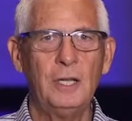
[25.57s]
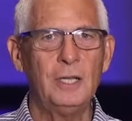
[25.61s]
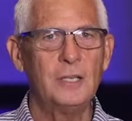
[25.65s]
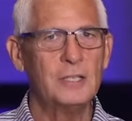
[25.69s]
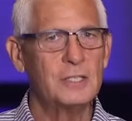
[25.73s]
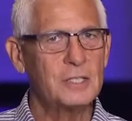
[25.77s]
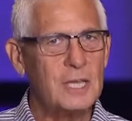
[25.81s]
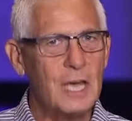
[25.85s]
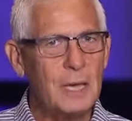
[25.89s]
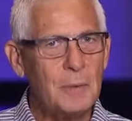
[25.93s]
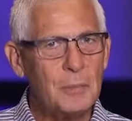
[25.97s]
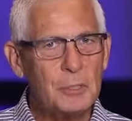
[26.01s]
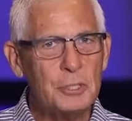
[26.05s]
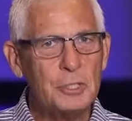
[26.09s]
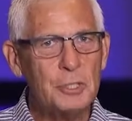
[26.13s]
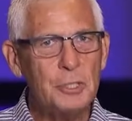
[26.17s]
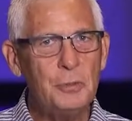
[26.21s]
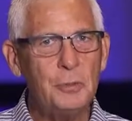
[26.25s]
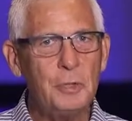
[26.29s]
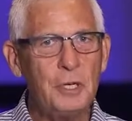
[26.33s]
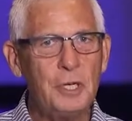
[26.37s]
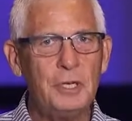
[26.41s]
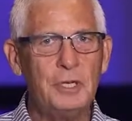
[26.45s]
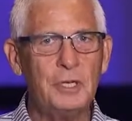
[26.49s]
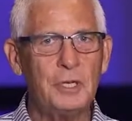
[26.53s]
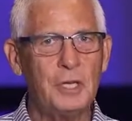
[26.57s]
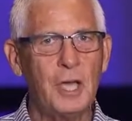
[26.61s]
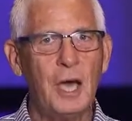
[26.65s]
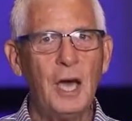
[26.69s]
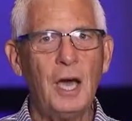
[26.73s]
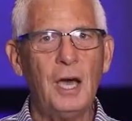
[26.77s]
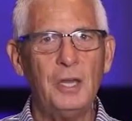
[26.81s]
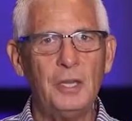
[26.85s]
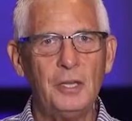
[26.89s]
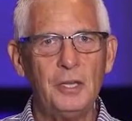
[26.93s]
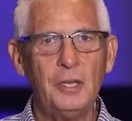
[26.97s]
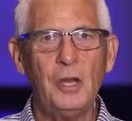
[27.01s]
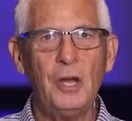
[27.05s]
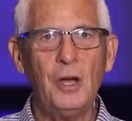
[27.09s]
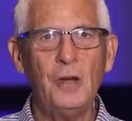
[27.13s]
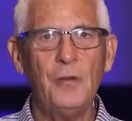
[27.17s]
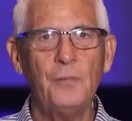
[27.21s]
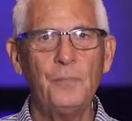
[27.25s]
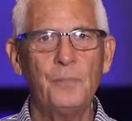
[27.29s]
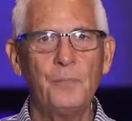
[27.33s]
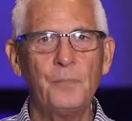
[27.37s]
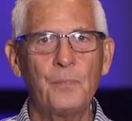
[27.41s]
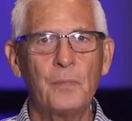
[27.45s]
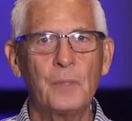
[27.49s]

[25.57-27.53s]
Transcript: It's time to tune into God, you know?